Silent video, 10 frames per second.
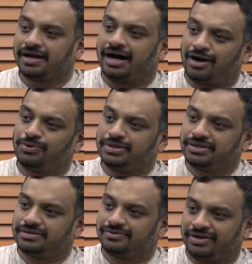how
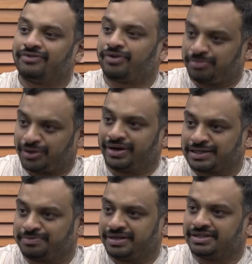did, from your
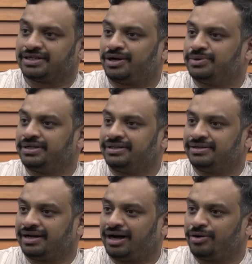experience,
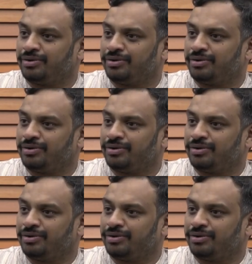how